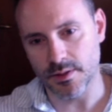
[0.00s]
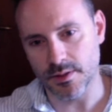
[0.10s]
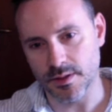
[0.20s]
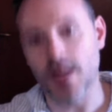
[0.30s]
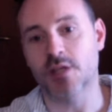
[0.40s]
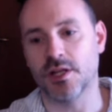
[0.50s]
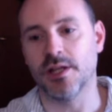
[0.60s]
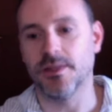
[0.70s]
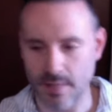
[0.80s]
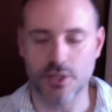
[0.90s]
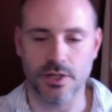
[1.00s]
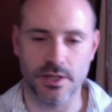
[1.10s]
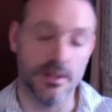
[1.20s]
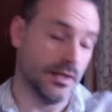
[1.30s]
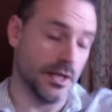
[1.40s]

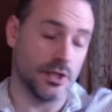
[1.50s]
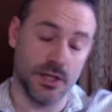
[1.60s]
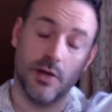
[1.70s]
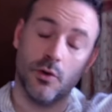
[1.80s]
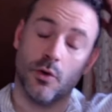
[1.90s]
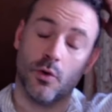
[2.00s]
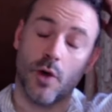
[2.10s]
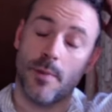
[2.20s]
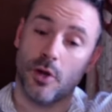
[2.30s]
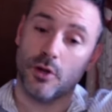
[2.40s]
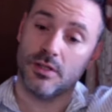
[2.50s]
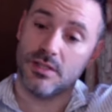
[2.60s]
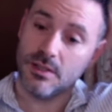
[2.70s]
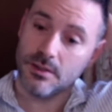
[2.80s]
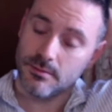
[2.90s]
Lacheray grew up a lot this
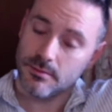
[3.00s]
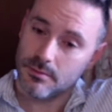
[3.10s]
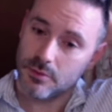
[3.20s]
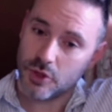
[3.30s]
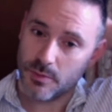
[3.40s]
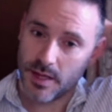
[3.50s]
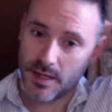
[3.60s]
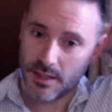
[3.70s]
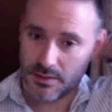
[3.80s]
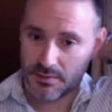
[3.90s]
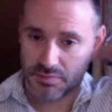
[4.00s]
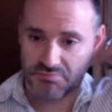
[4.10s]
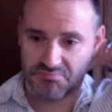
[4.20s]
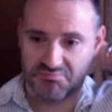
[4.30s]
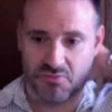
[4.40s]
year. She made great